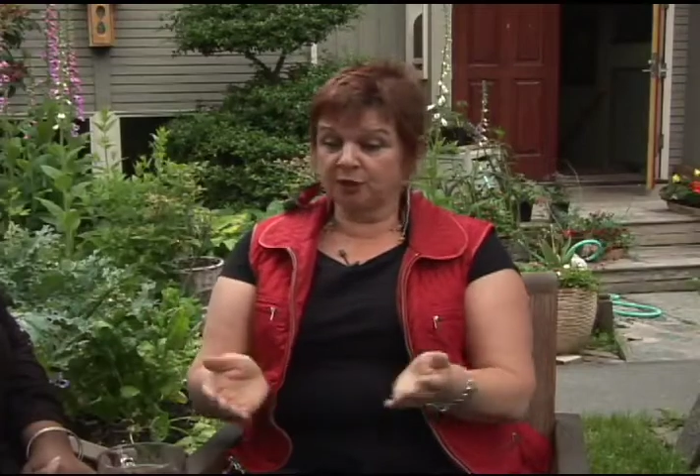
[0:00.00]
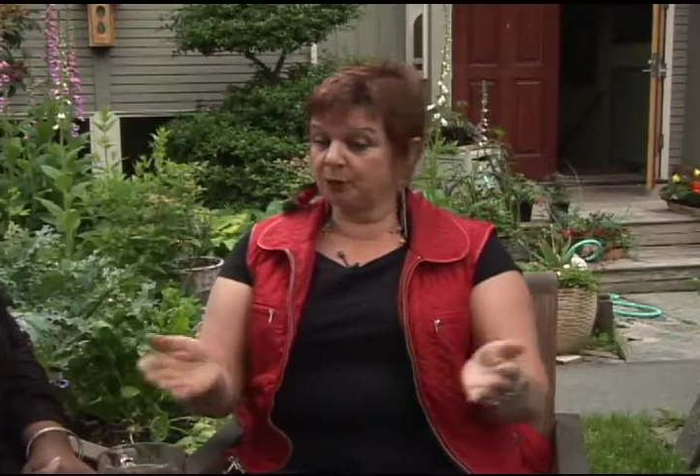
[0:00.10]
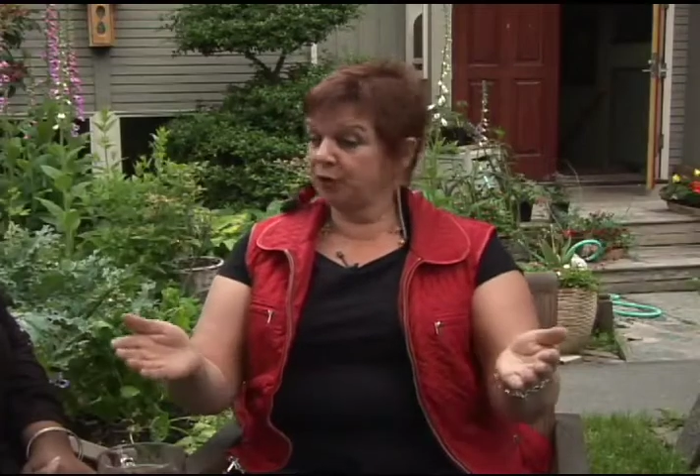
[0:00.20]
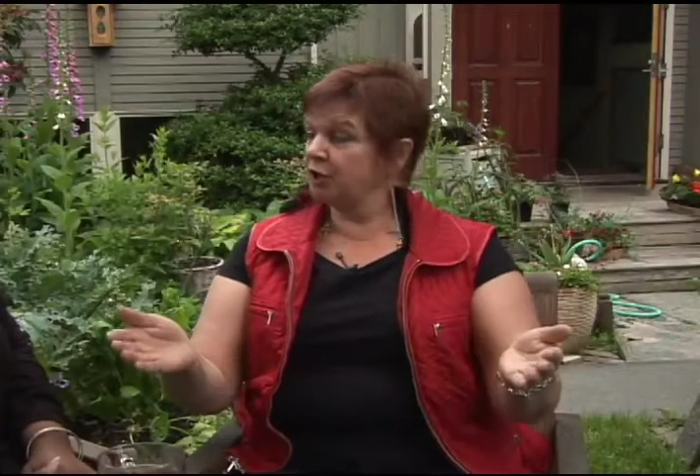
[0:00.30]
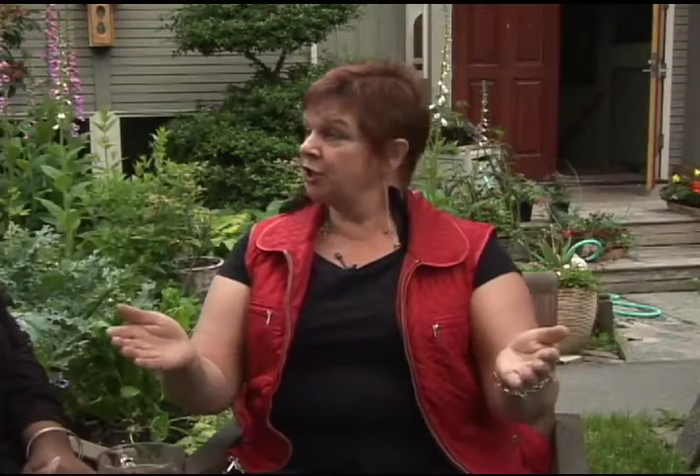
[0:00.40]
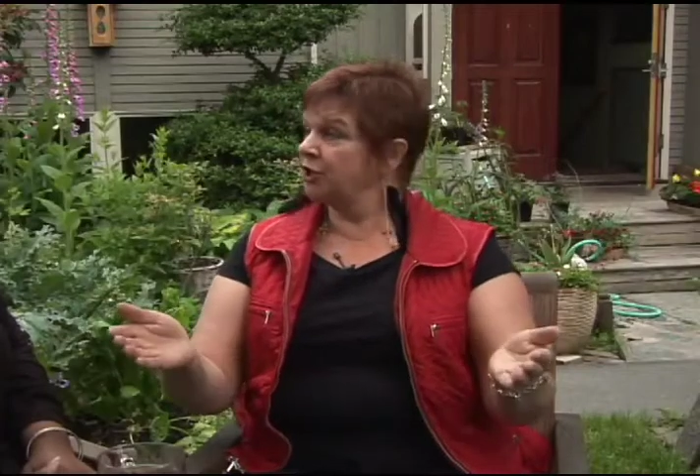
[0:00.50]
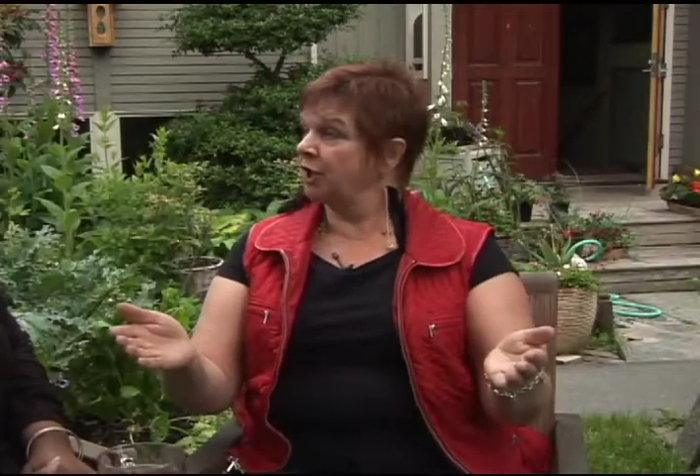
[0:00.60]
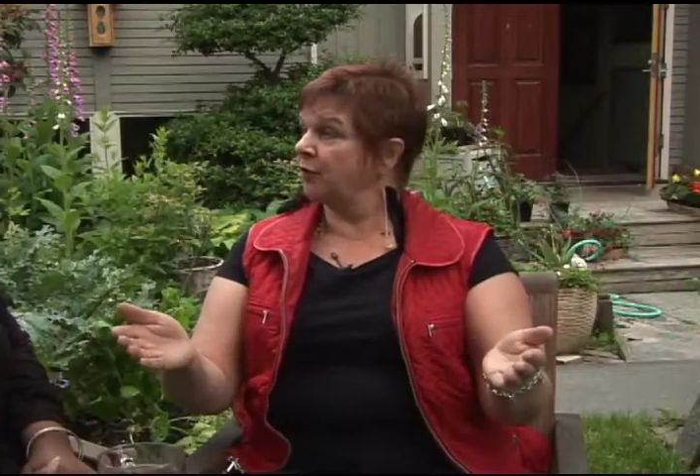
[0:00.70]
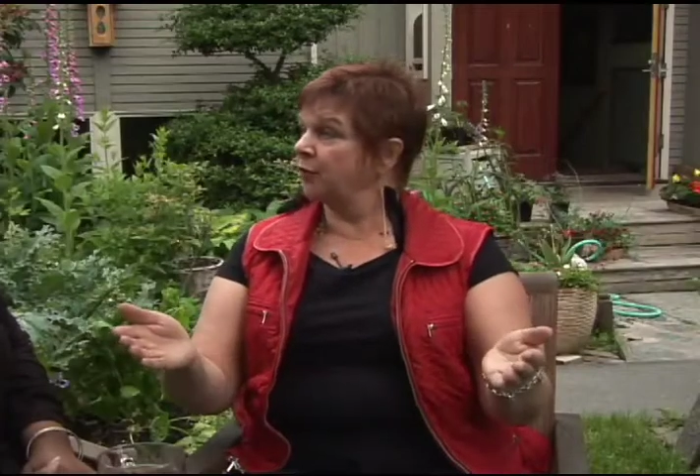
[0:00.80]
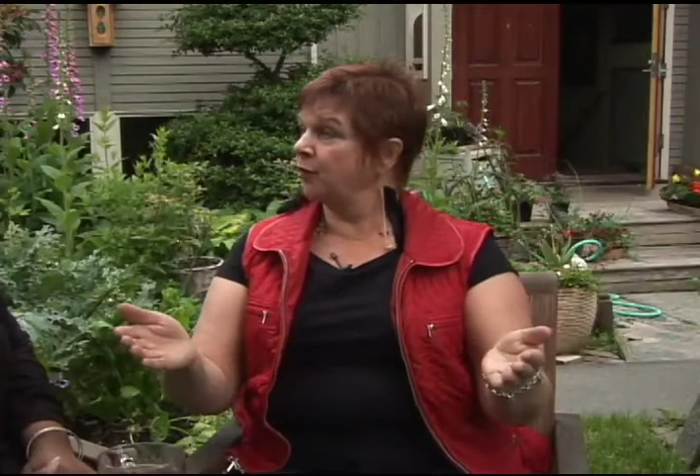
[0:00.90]
just put a dish
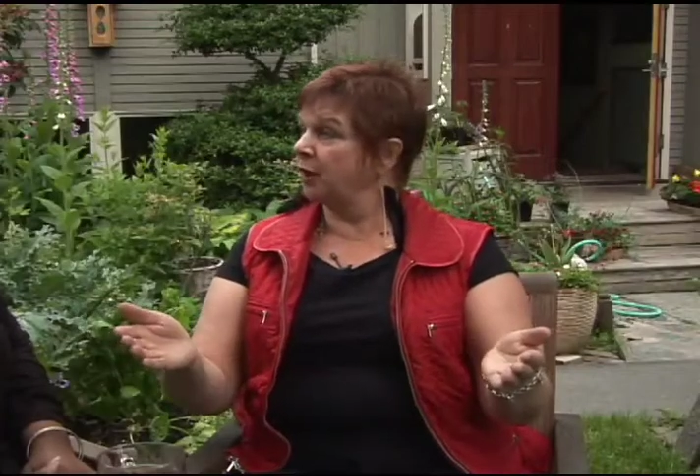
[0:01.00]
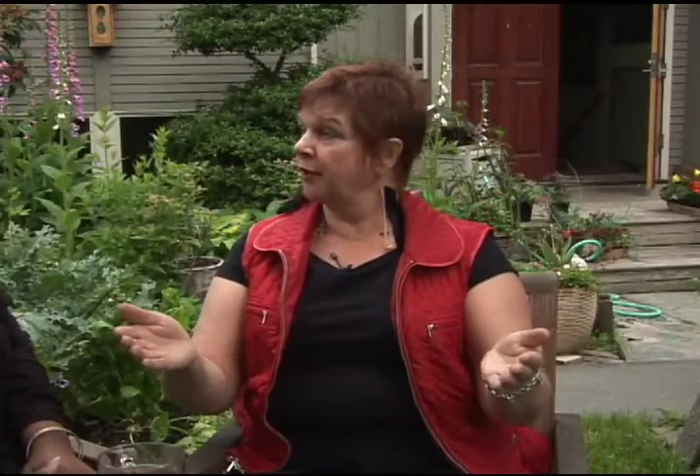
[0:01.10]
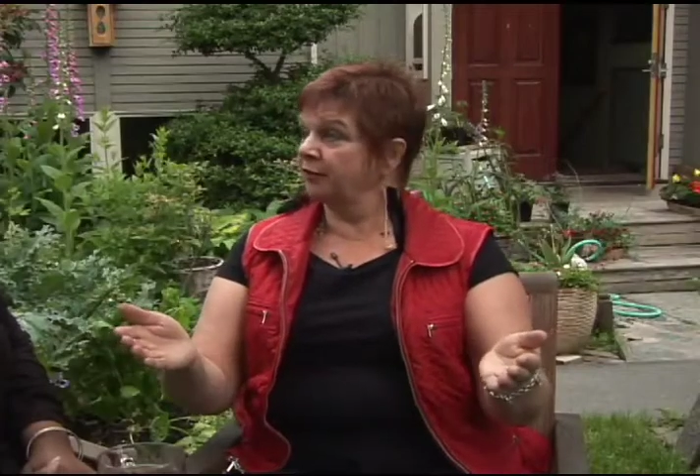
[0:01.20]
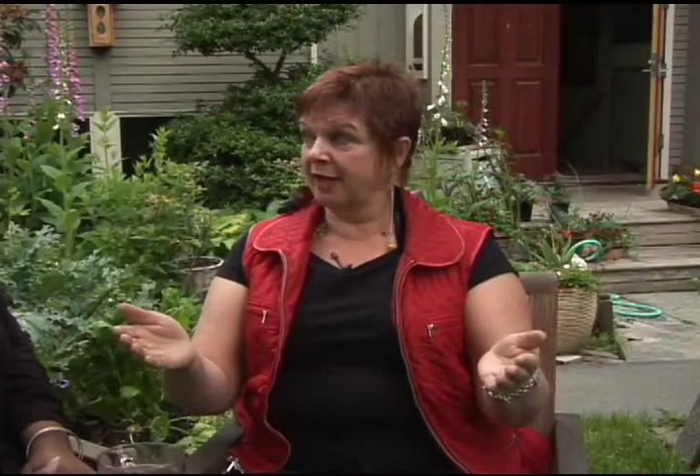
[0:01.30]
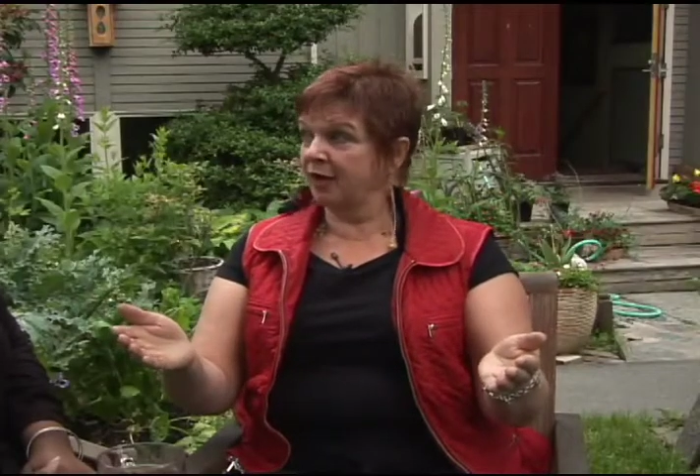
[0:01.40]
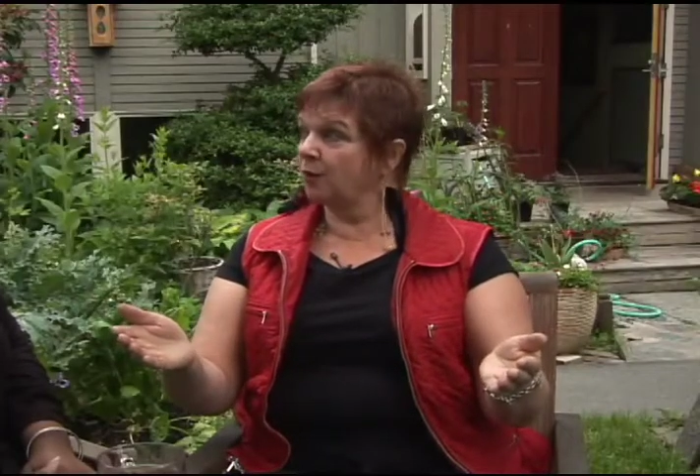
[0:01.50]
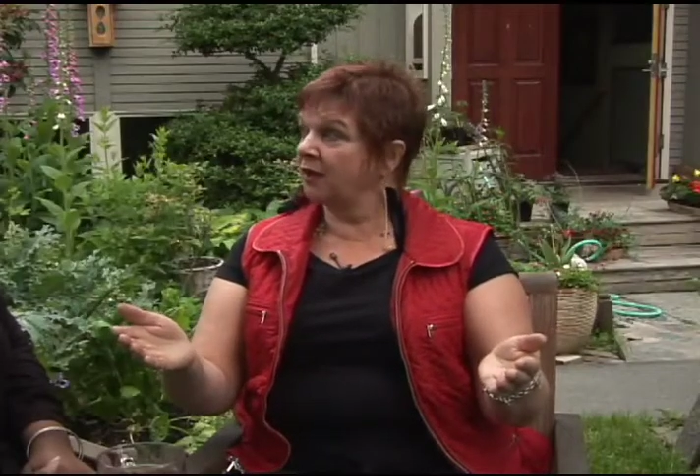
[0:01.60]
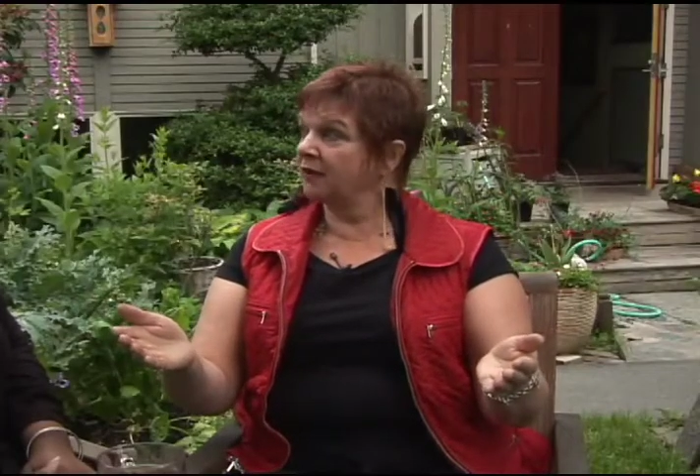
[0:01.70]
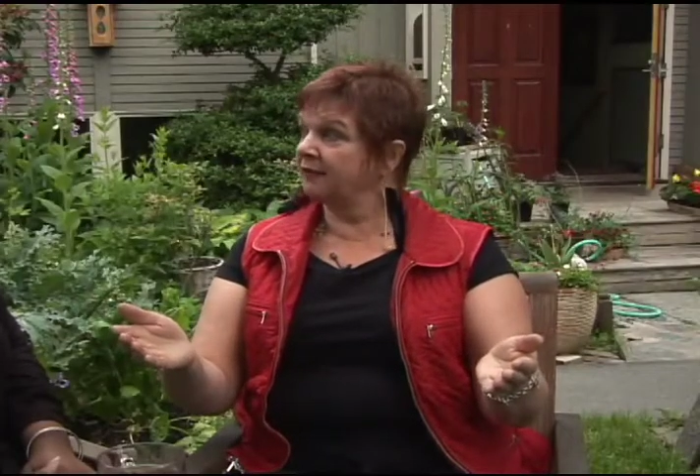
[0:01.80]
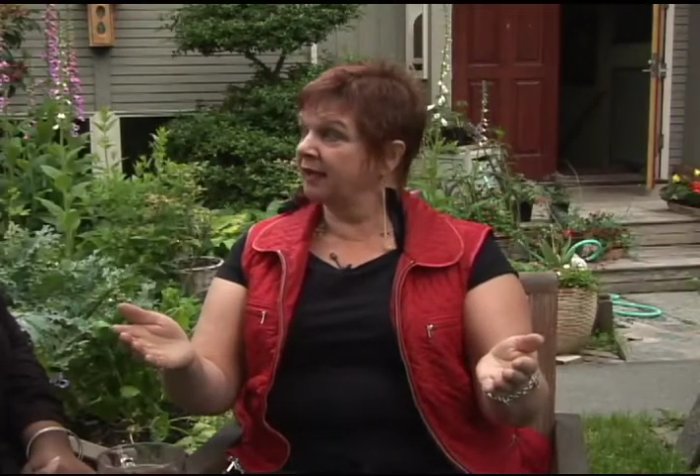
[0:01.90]
out with water. That
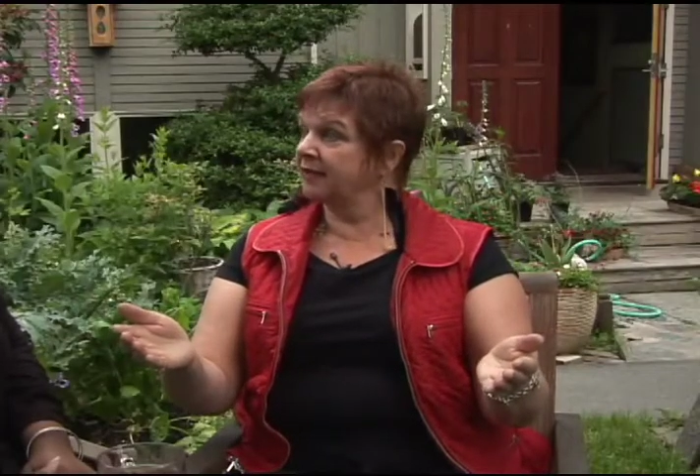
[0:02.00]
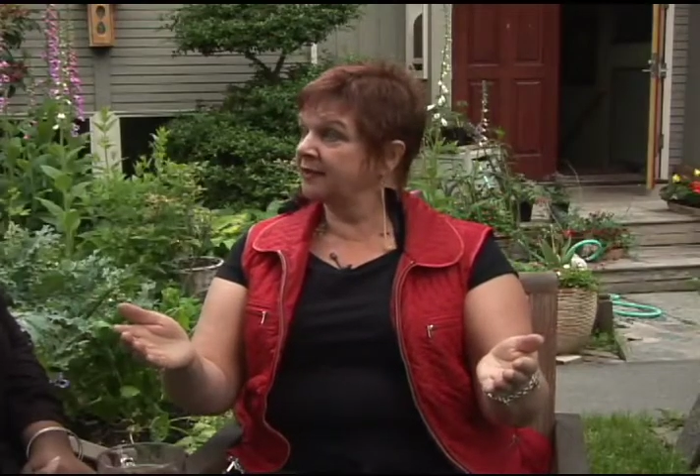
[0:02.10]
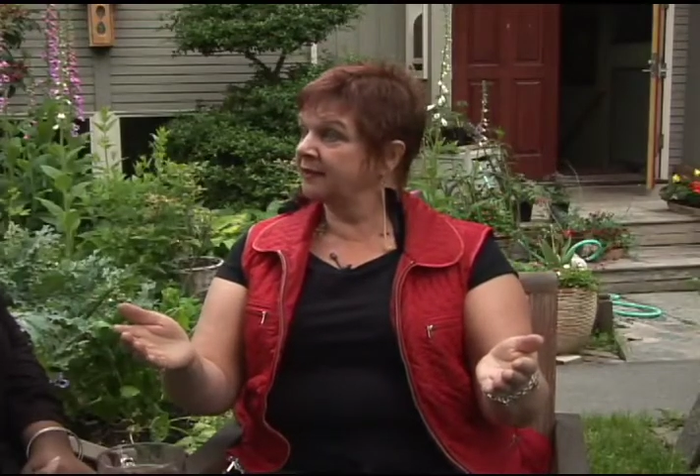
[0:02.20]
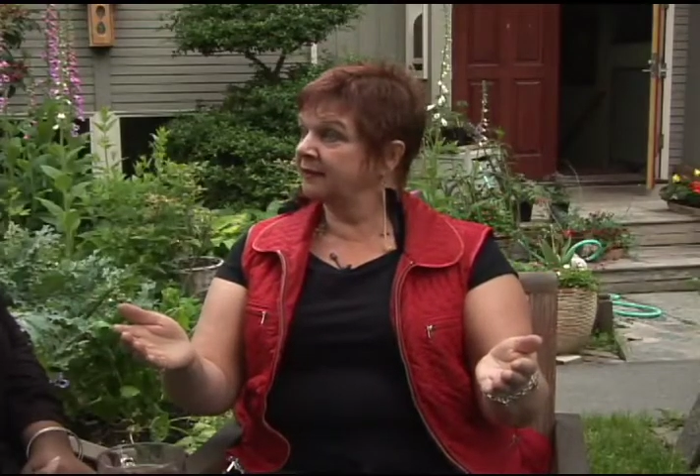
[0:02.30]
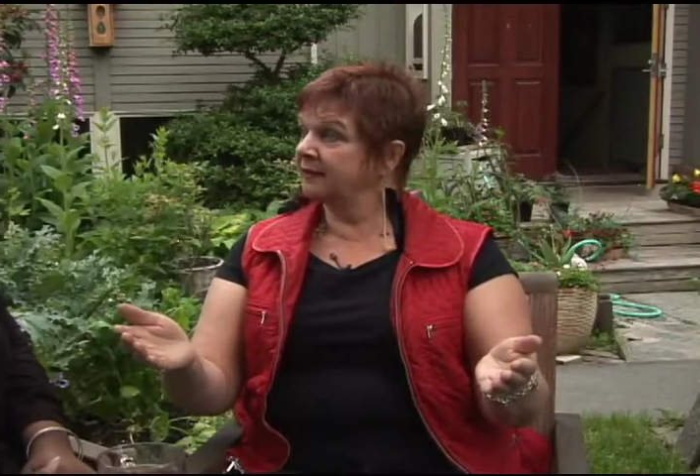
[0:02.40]
qualifies.